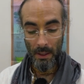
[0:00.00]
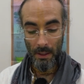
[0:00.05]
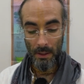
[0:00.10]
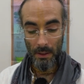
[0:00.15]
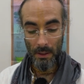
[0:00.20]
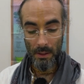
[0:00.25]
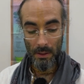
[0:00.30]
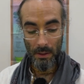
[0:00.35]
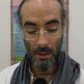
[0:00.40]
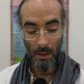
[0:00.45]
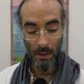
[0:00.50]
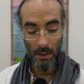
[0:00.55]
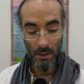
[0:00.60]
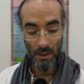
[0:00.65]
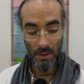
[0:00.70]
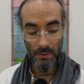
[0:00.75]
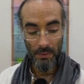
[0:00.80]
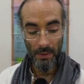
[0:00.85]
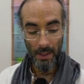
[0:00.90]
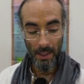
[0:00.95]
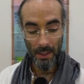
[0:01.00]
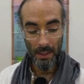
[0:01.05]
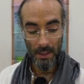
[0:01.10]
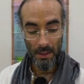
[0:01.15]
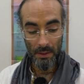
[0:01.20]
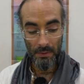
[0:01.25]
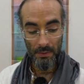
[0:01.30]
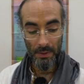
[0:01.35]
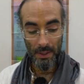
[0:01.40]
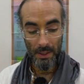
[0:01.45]
The scholars fell at
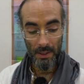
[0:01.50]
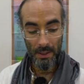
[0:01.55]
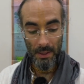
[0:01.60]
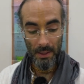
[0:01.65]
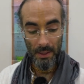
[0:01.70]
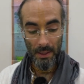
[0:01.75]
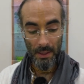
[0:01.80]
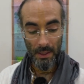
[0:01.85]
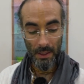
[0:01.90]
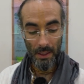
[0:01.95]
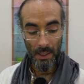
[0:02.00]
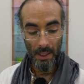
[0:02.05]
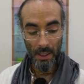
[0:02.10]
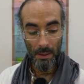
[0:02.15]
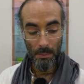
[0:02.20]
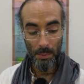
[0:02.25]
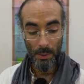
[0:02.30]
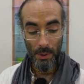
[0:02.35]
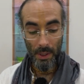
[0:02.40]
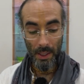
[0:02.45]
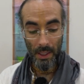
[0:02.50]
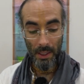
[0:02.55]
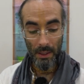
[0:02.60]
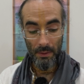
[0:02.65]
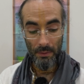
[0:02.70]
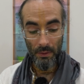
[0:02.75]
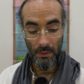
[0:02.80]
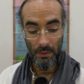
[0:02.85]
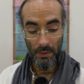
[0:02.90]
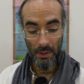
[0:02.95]
his feet and prayed
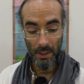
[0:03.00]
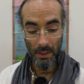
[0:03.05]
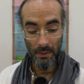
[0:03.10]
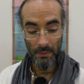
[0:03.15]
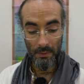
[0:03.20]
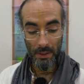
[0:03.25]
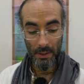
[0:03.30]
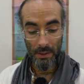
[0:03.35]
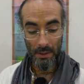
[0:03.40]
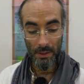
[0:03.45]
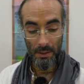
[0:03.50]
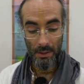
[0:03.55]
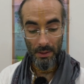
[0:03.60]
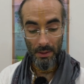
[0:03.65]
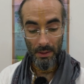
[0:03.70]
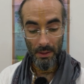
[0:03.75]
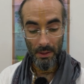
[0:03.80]
for forgiveness,